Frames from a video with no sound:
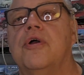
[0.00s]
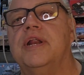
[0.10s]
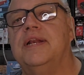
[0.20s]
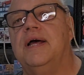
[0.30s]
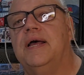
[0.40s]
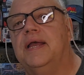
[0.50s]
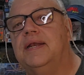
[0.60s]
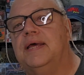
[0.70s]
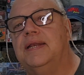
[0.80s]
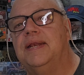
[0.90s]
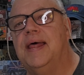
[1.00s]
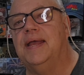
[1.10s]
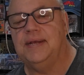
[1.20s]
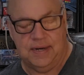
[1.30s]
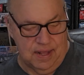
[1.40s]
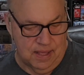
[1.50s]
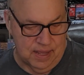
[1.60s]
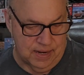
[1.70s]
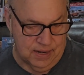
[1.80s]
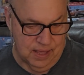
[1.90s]

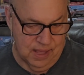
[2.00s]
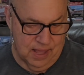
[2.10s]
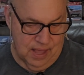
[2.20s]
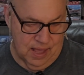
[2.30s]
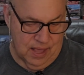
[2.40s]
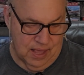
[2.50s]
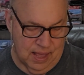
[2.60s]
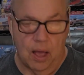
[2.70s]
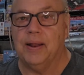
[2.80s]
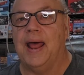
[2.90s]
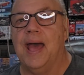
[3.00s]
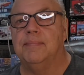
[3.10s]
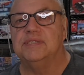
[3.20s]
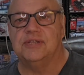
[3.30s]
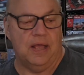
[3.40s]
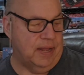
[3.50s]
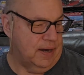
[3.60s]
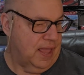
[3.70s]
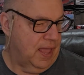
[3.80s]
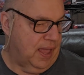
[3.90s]
$39.99 on Amazon.
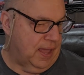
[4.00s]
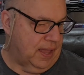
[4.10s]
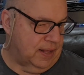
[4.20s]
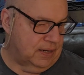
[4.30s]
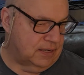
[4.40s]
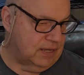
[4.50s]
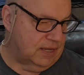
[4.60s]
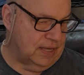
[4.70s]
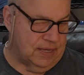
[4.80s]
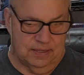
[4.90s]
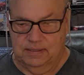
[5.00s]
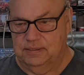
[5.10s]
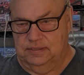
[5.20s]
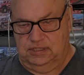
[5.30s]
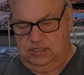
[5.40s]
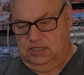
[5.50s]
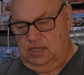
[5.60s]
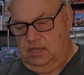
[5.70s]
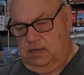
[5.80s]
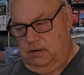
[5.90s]
And let's
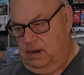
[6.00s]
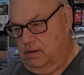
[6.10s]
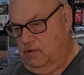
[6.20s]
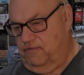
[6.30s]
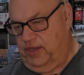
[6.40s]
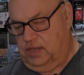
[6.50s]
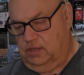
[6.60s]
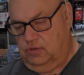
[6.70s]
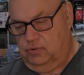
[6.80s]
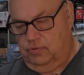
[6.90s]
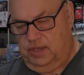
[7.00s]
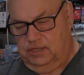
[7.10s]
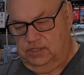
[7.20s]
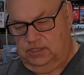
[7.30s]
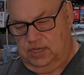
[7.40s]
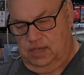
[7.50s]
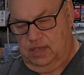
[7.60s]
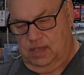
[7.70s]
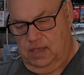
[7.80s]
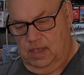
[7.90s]
see here. I don't know if I can do this,
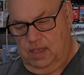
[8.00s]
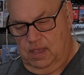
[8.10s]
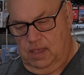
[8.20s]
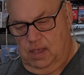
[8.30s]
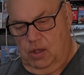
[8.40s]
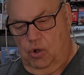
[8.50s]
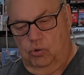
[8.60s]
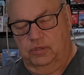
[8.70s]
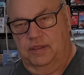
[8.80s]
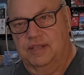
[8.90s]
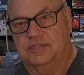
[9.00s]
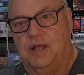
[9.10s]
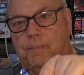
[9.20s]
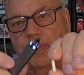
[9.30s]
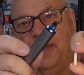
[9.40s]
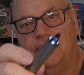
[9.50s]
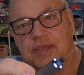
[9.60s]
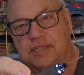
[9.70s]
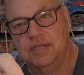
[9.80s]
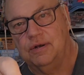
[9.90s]
holding this up like
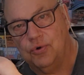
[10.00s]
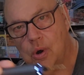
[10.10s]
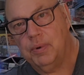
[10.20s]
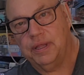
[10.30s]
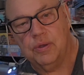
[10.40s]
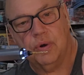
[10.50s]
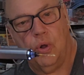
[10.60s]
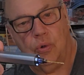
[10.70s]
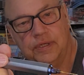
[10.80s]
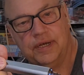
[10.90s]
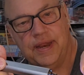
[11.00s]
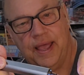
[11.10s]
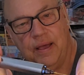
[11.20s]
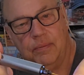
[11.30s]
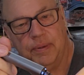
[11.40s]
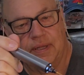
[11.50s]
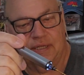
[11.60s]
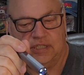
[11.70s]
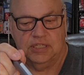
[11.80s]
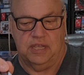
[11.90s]
this. You know, normally you would hold it down, but
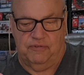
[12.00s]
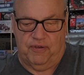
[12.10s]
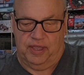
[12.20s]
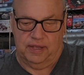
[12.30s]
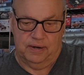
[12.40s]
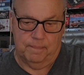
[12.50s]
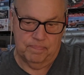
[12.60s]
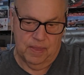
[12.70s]
let's see if I can